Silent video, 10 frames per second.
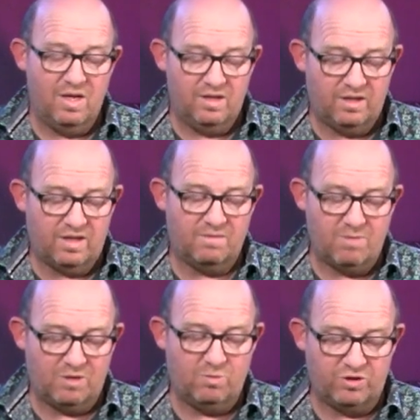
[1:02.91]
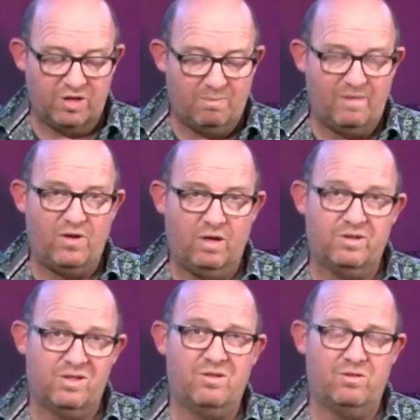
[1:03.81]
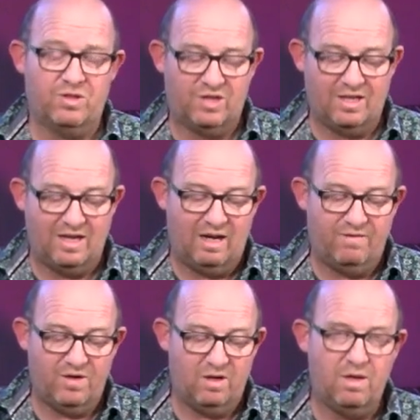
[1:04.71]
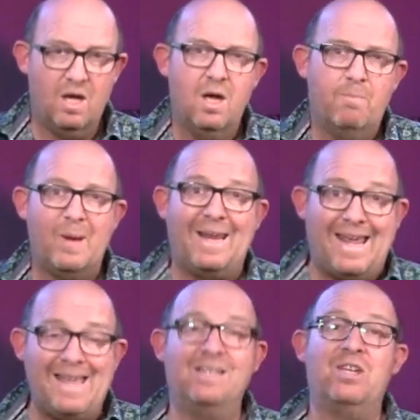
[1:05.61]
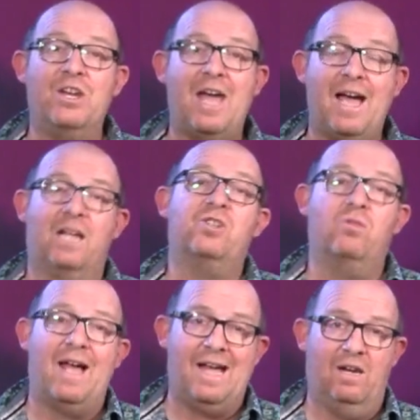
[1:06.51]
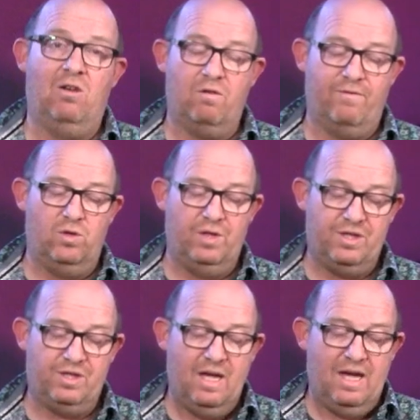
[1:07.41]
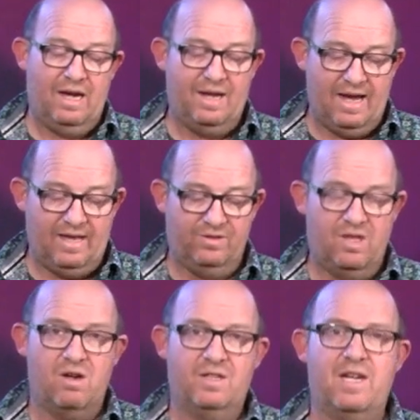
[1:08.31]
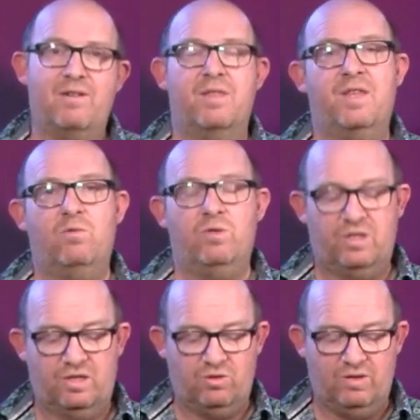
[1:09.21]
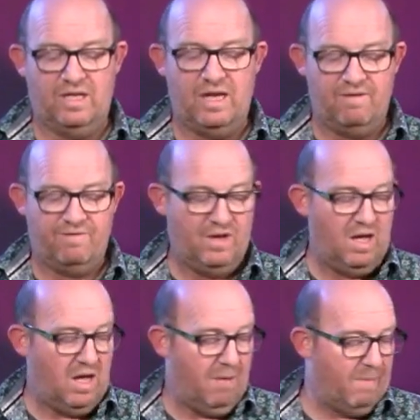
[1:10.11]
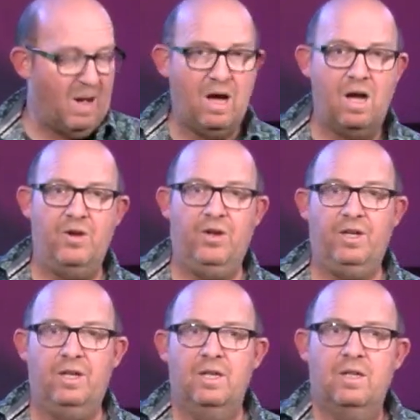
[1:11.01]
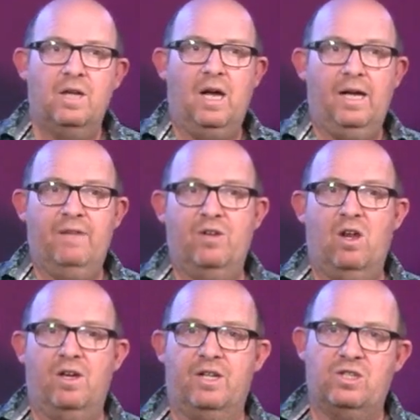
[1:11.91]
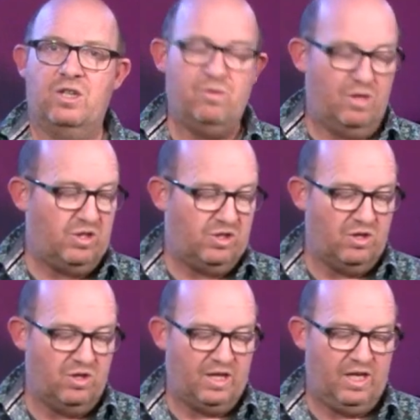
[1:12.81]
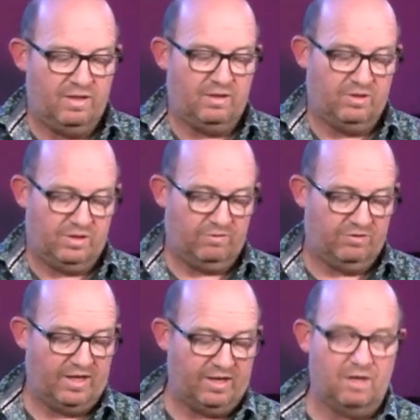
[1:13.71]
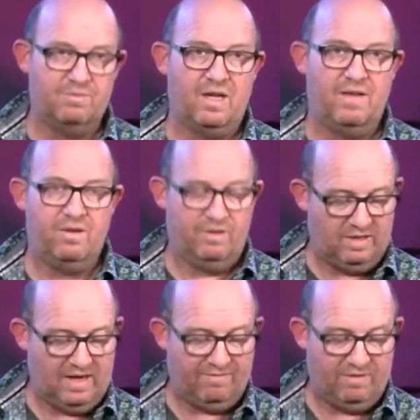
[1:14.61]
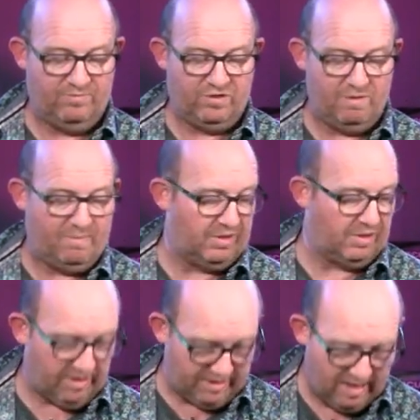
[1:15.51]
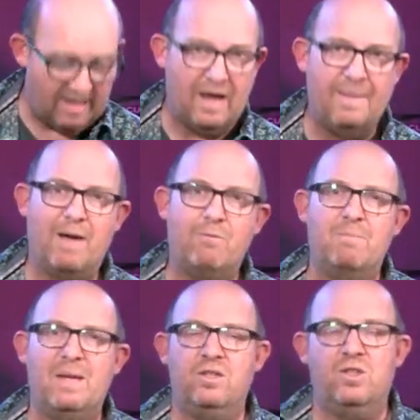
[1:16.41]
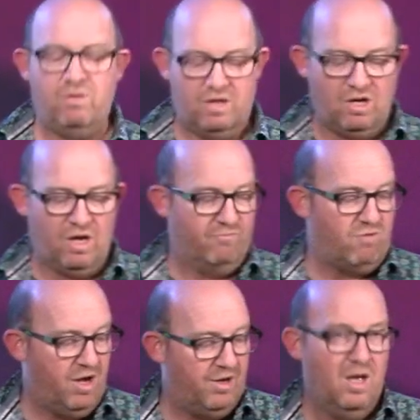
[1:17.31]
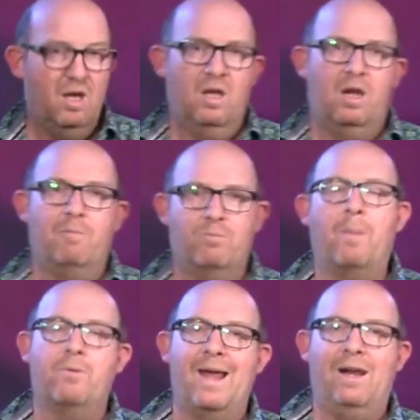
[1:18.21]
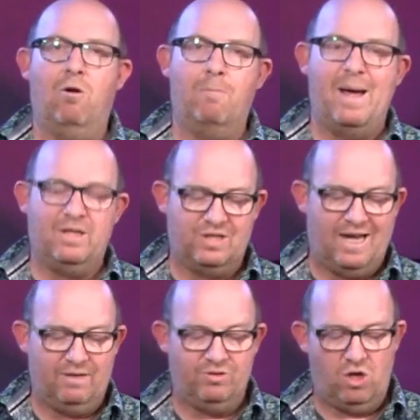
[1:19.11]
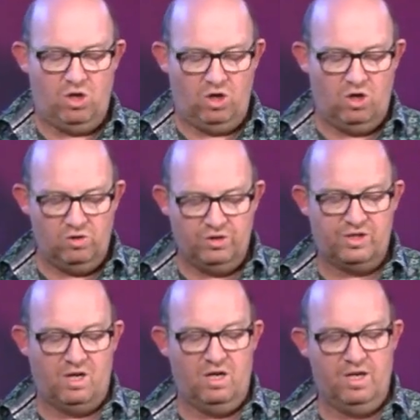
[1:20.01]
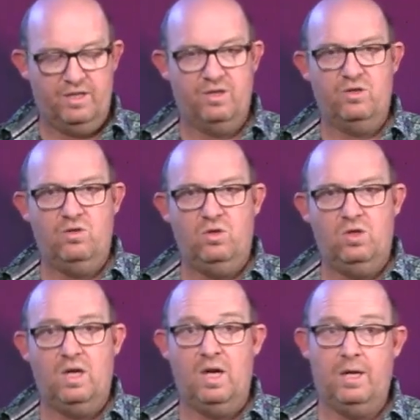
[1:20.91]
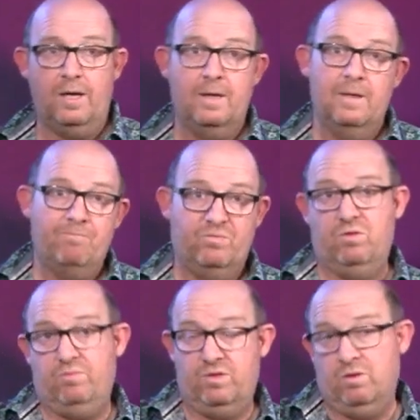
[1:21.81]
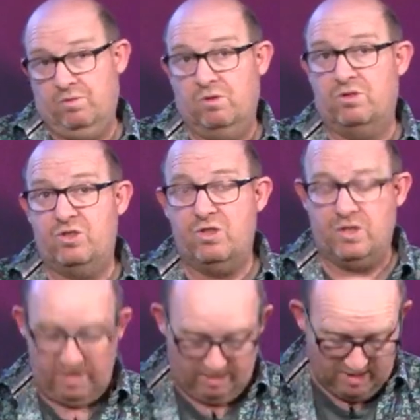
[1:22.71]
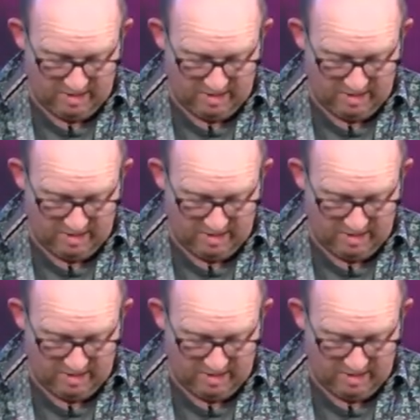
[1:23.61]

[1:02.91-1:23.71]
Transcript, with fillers: This is much more simplified because it's only got a single LFO. But it is an actual analog voice. And the idea, I think, was to sort of give a partner uh, if you like, to the circuit because they'll sync up together. You can have them side by side, and that would mean that you could kind of run like proper analog based sounds alongside your, uh, your, your circuit.